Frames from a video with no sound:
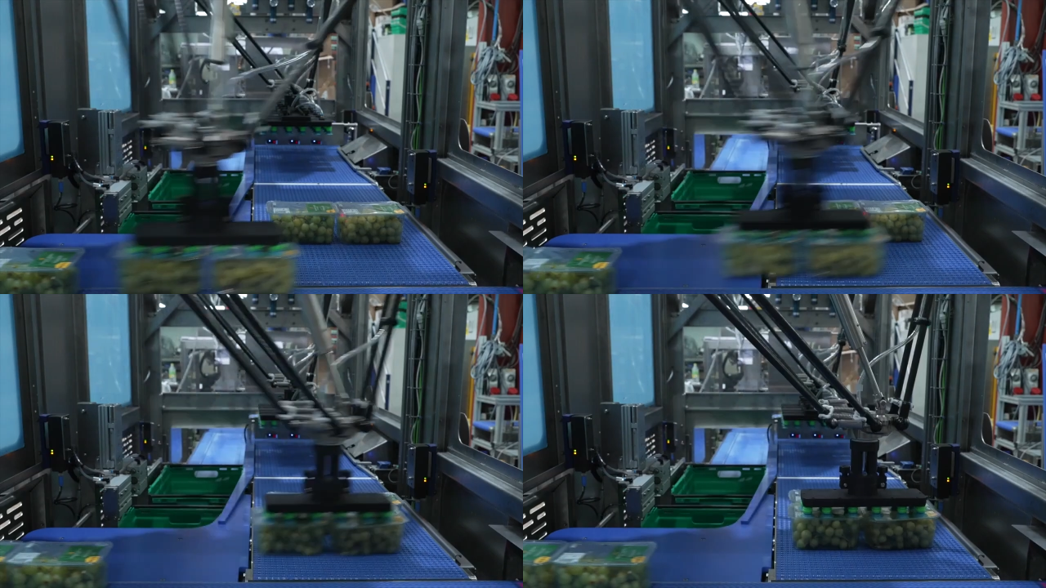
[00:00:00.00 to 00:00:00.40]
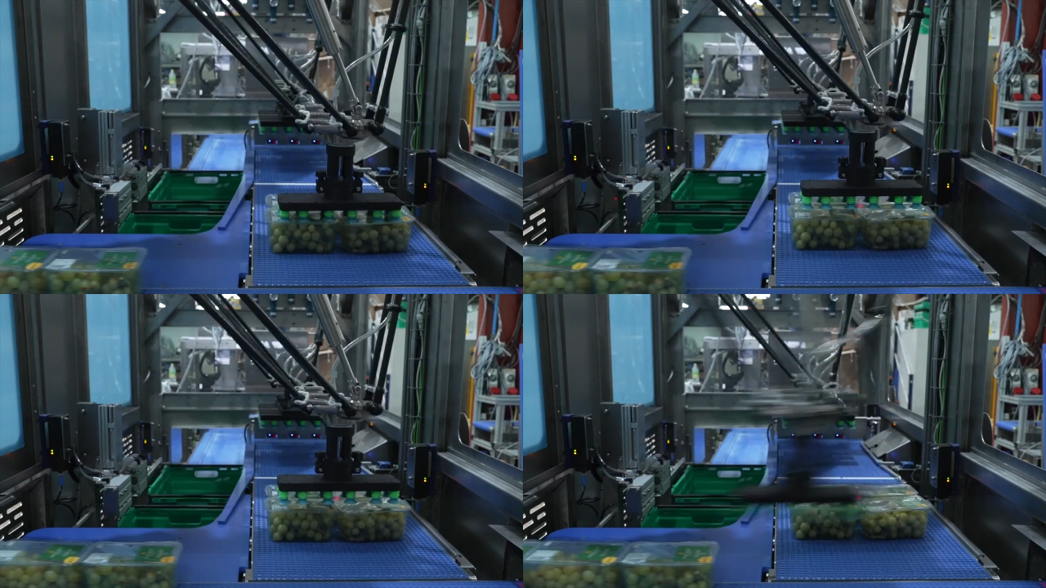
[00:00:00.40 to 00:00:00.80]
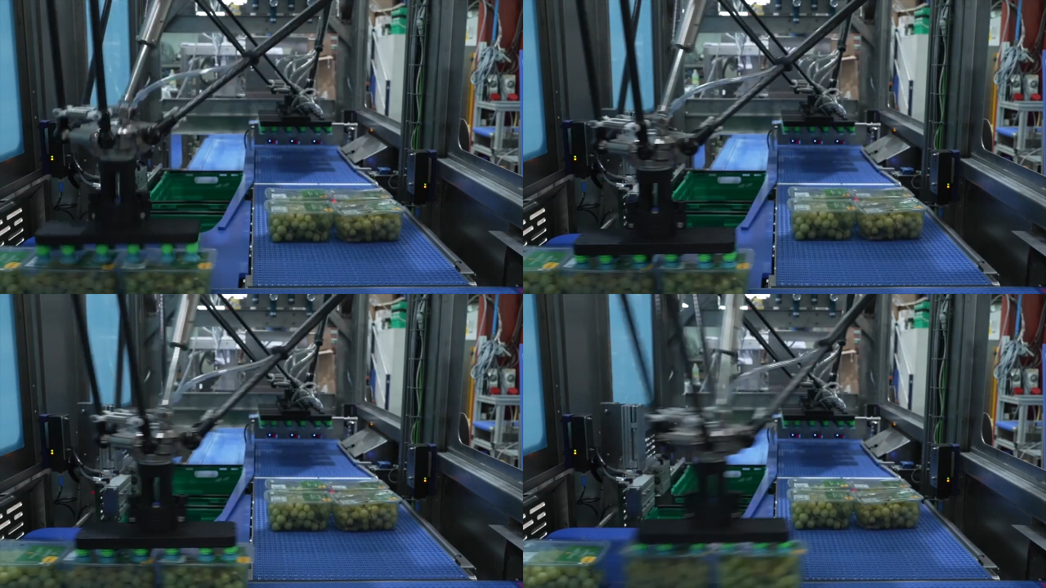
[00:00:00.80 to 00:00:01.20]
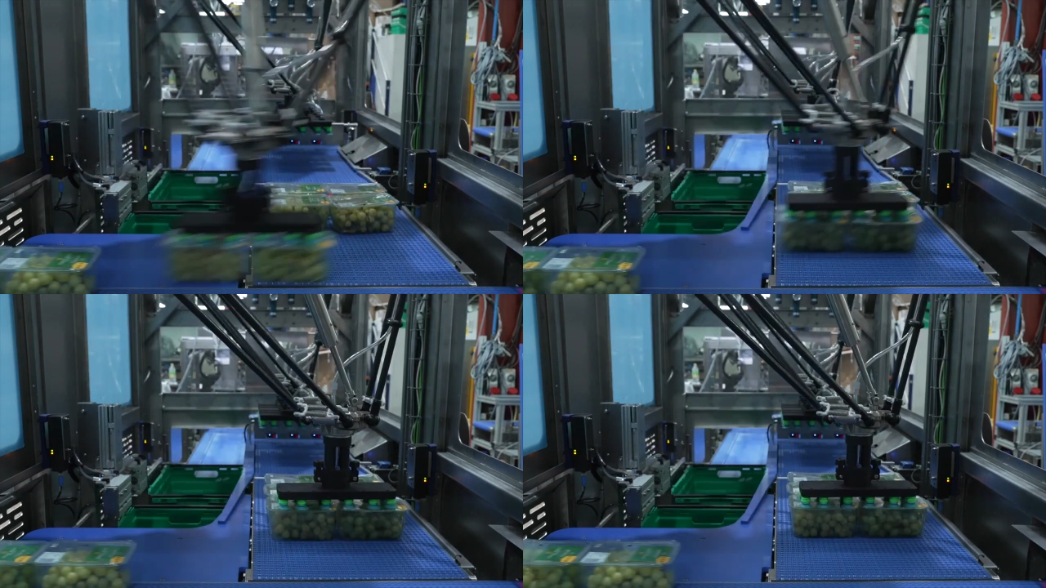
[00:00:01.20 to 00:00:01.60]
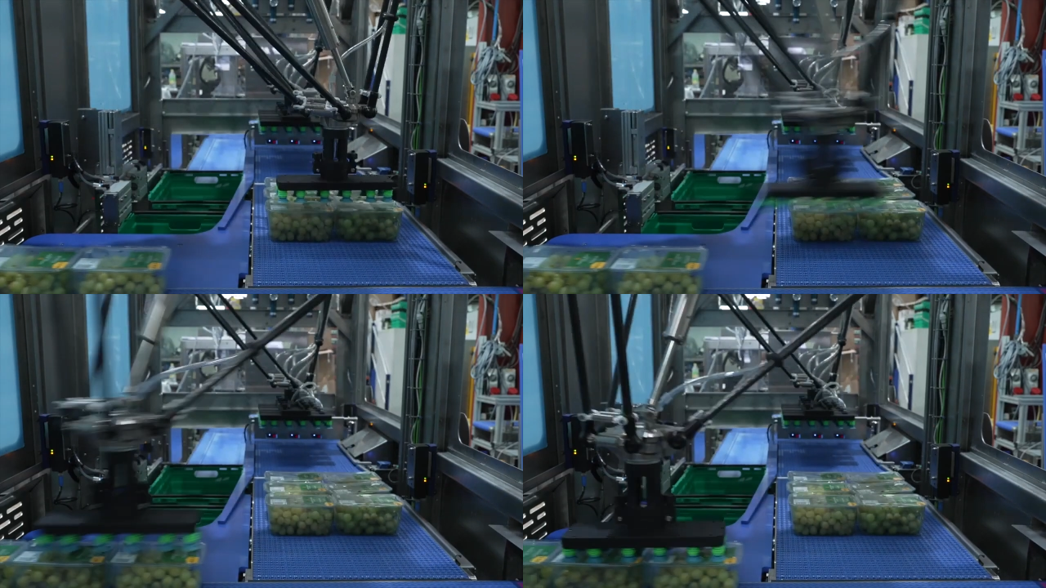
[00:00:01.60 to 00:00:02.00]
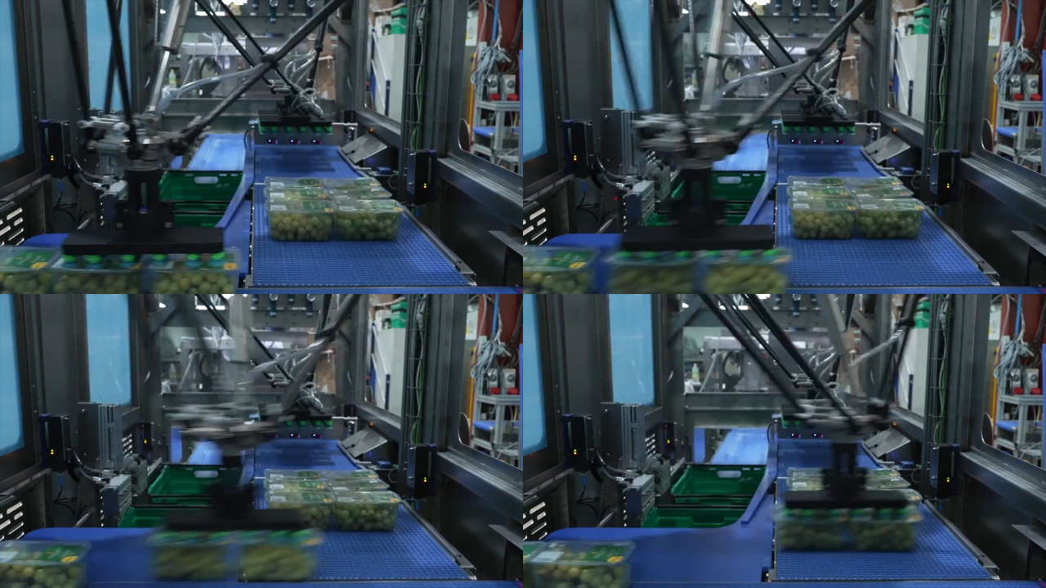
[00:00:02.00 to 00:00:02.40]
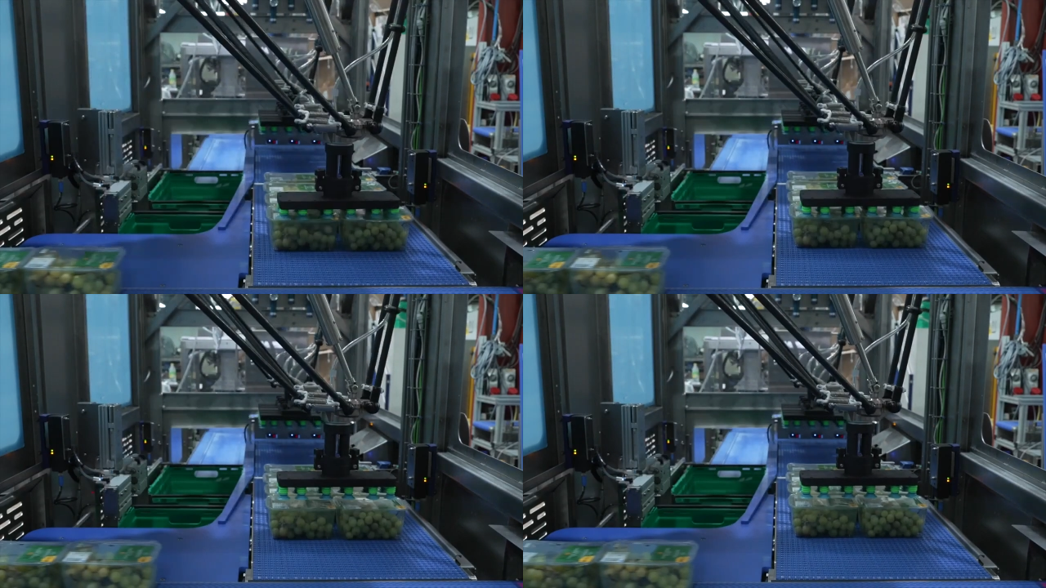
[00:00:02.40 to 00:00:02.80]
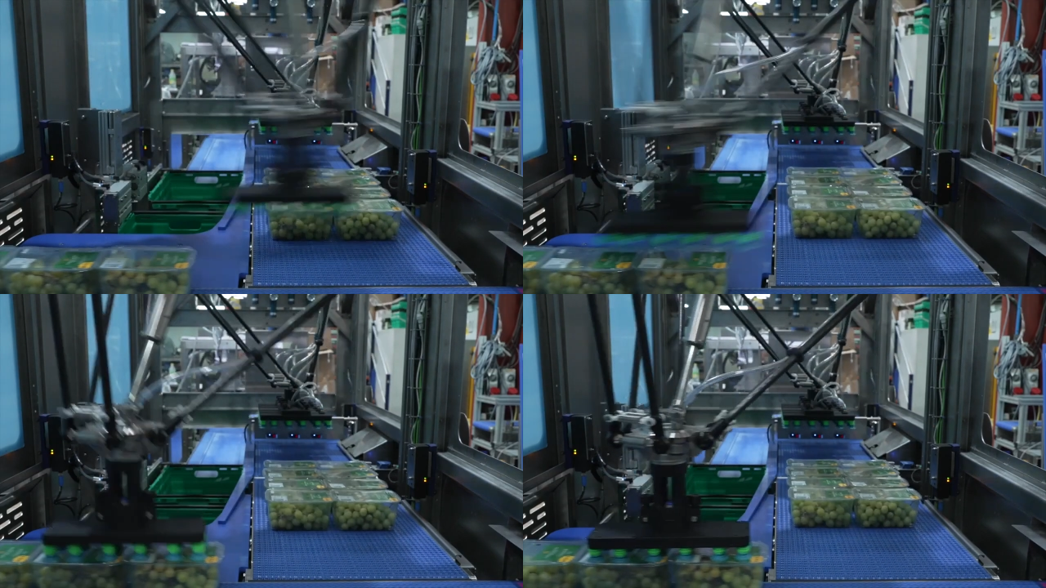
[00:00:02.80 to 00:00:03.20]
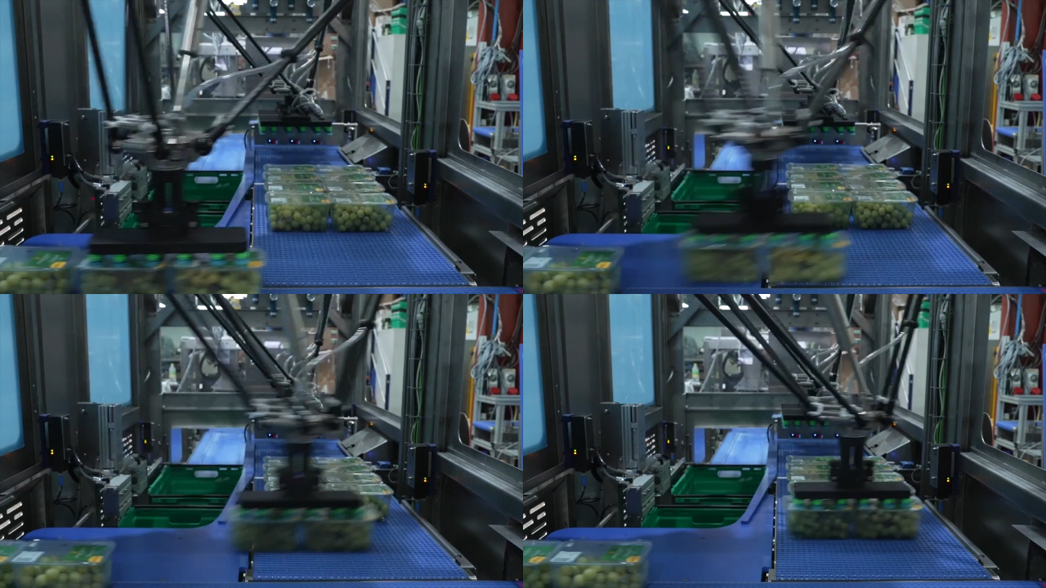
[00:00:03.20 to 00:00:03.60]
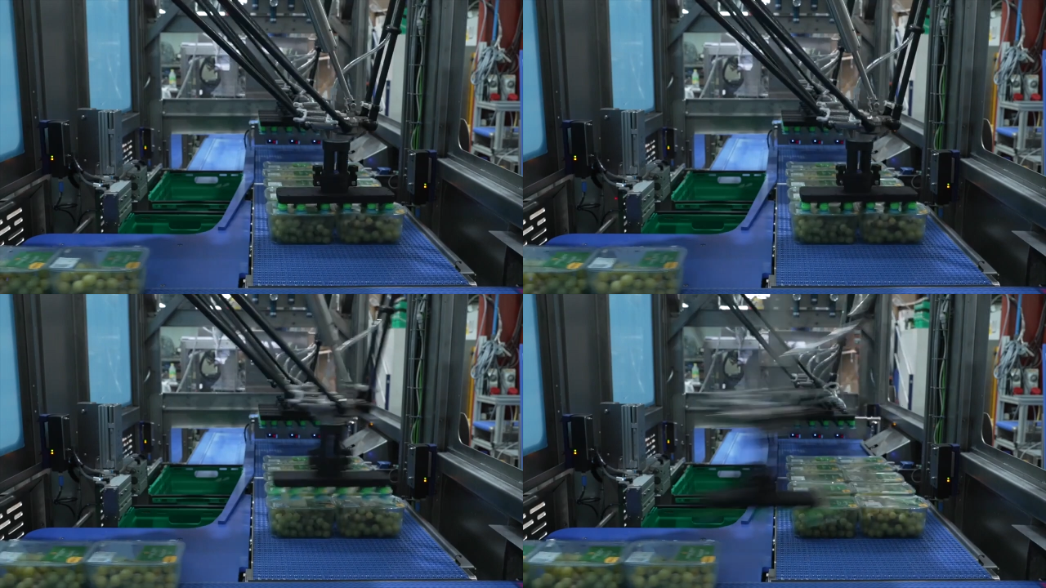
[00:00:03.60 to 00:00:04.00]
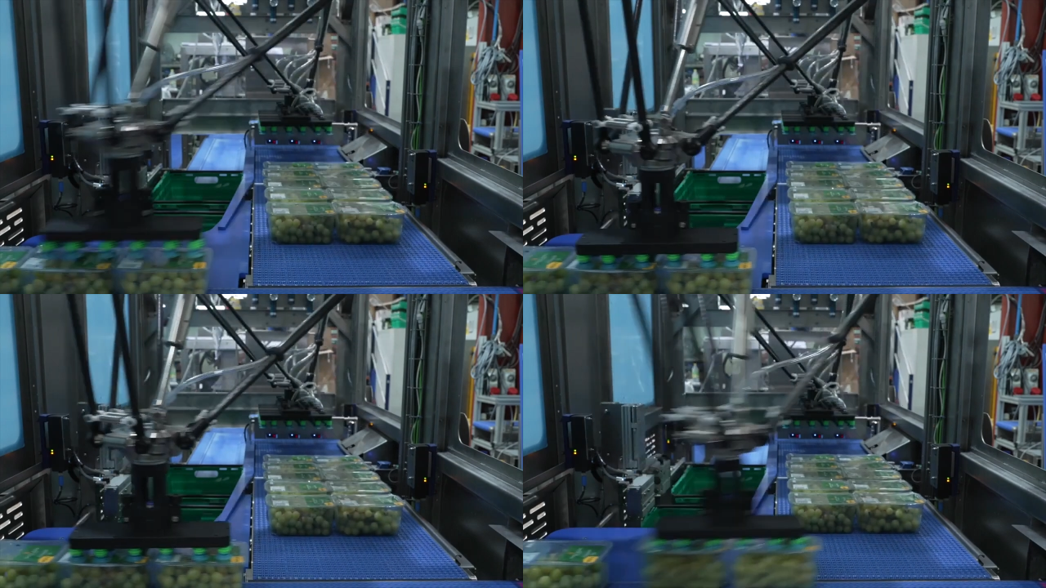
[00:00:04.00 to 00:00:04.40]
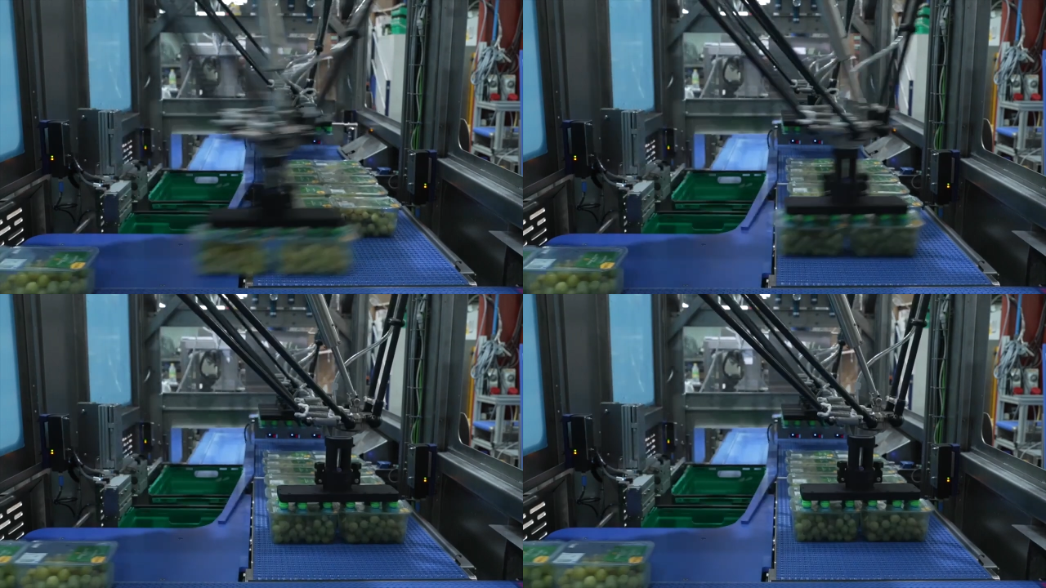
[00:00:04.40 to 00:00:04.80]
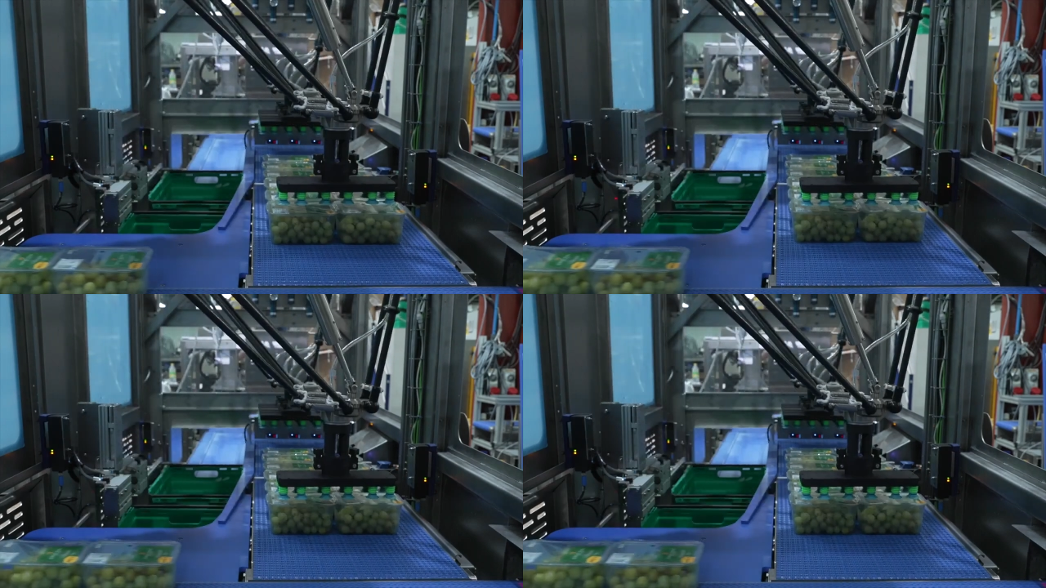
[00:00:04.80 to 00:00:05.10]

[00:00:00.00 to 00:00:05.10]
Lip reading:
No face is visible, so there are no lips to read.